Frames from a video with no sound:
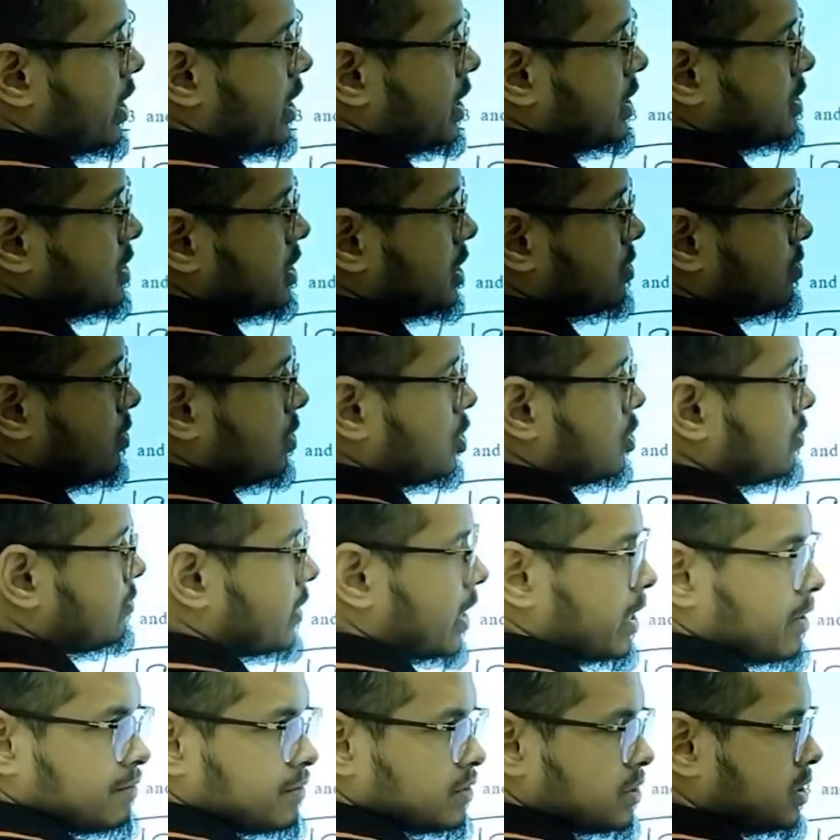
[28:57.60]
a is equal to
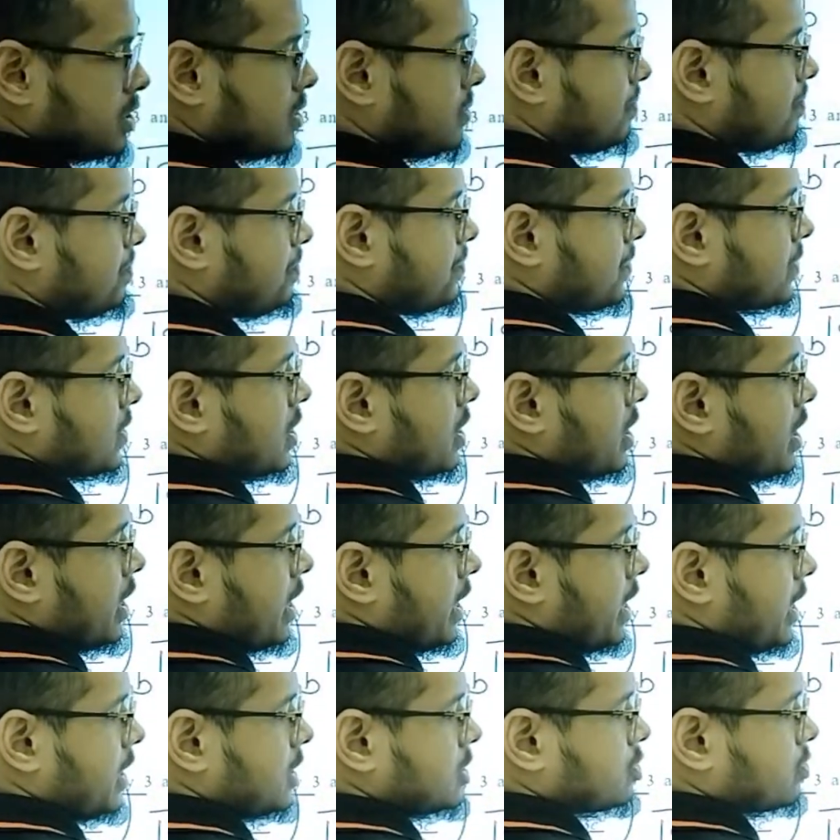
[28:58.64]
5c,
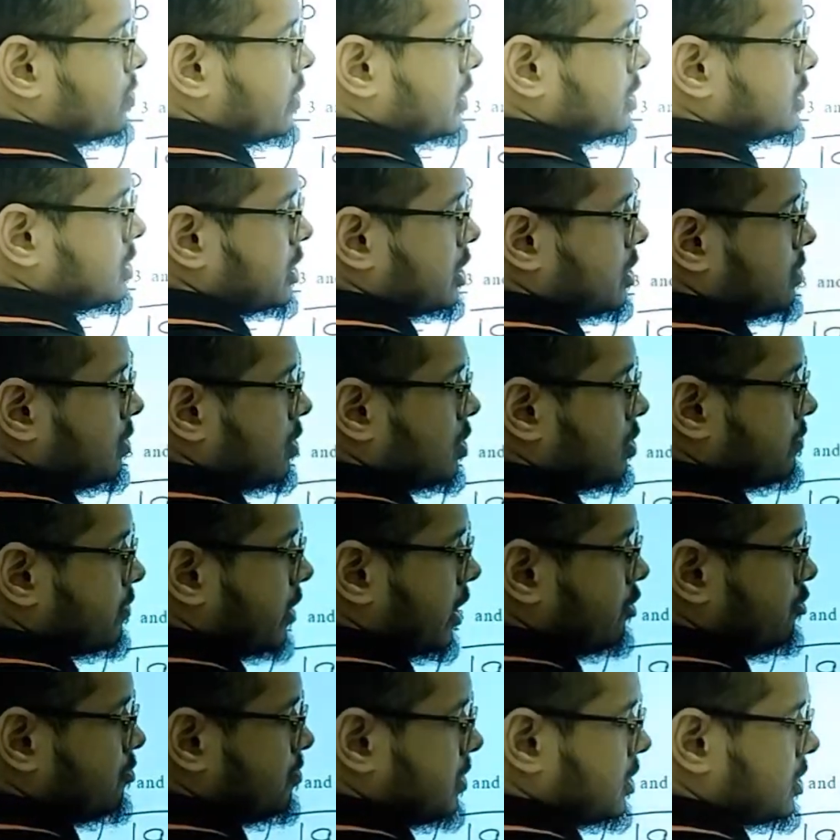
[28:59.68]
a square is equal to
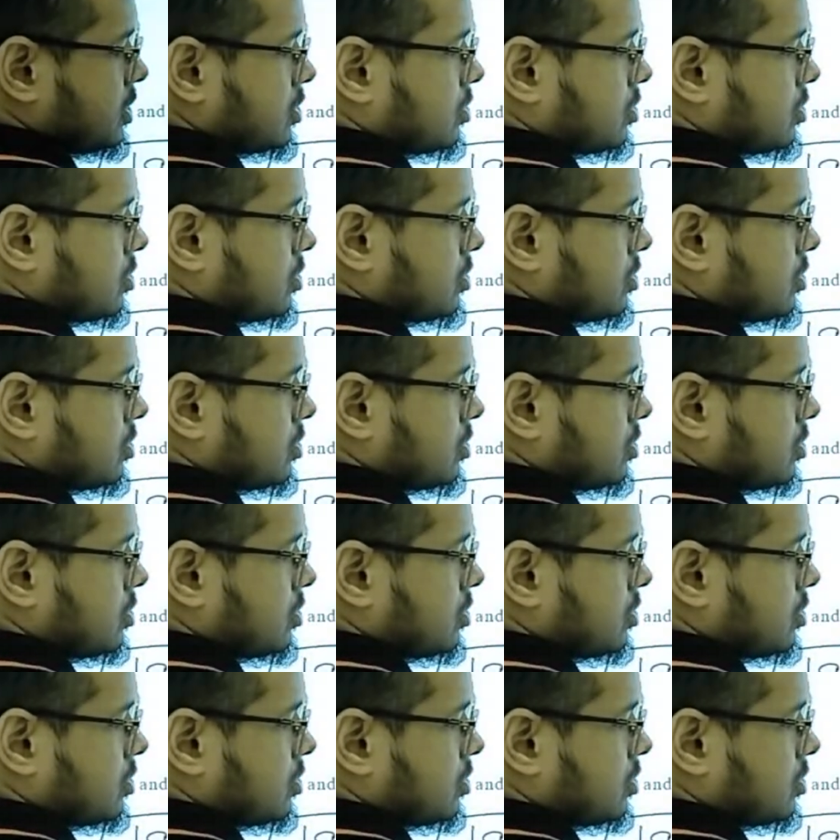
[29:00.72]
5b